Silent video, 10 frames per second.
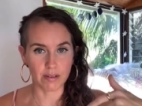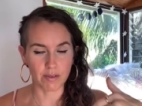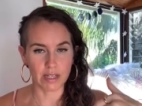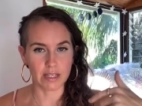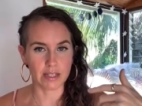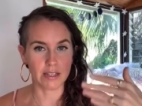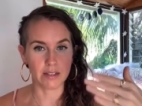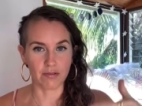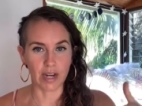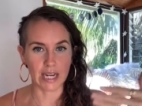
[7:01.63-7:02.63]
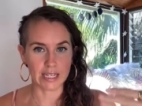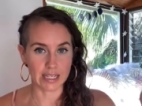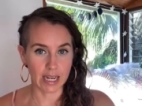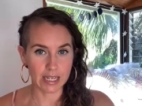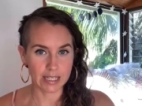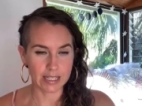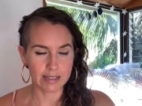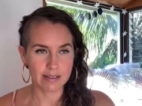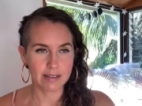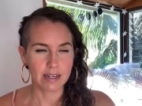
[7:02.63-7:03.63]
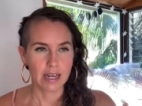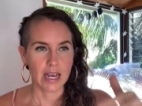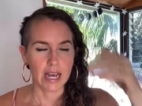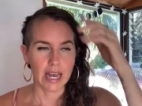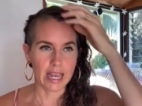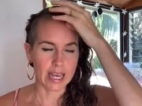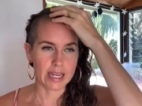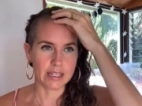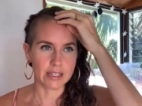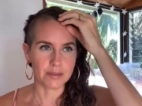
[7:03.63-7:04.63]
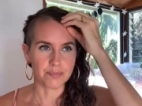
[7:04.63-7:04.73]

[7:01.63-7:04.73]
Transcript: the divine guidance. And